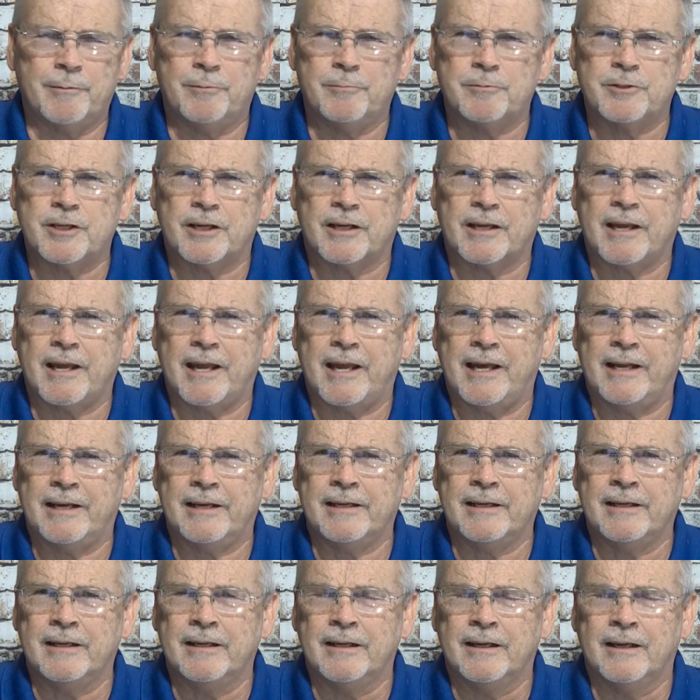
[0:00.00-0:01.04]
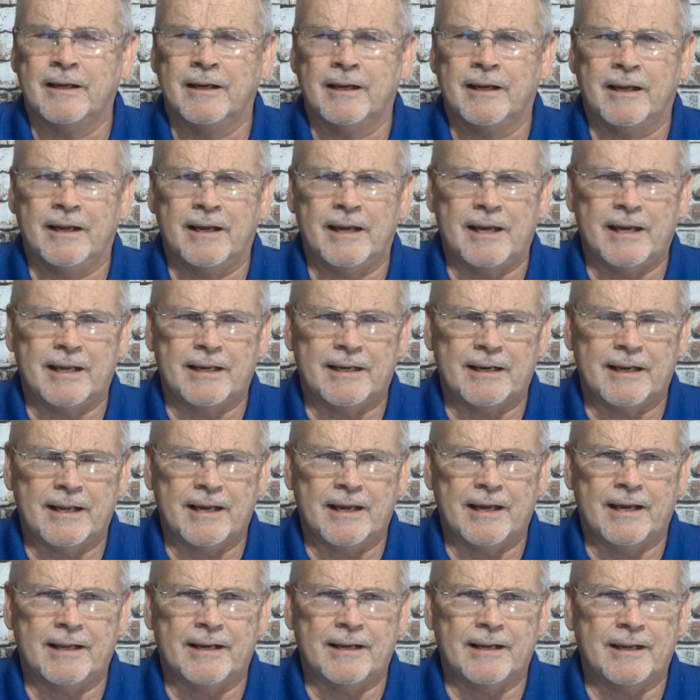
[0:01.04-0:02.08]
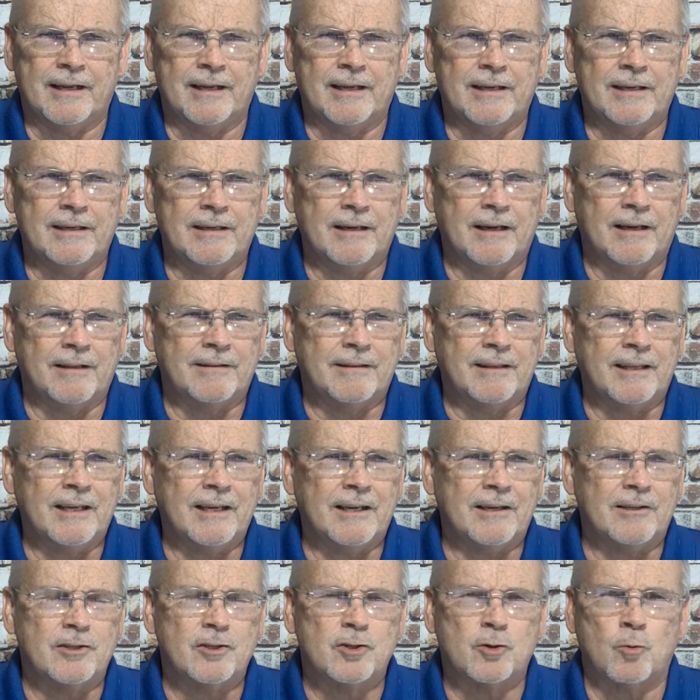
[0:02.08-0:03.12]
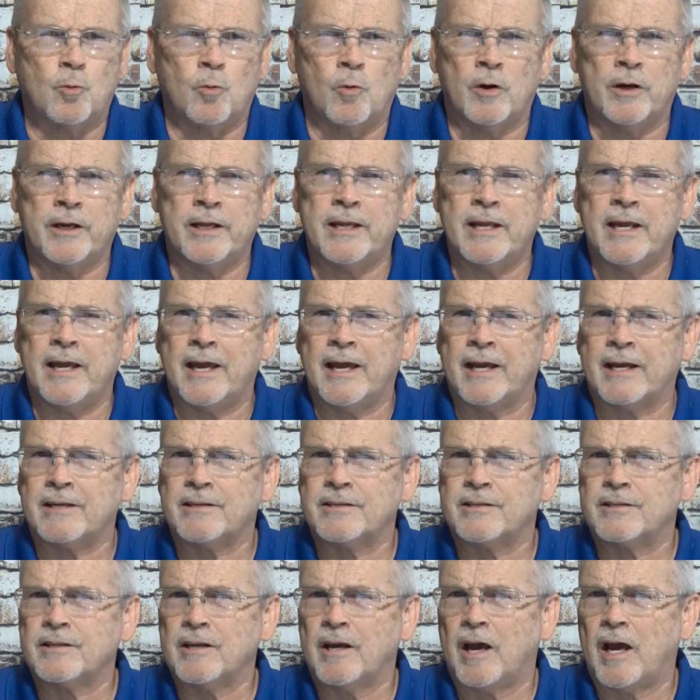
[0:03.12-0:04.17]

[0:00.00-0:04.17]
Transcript: It was a Canon, and it had a 20x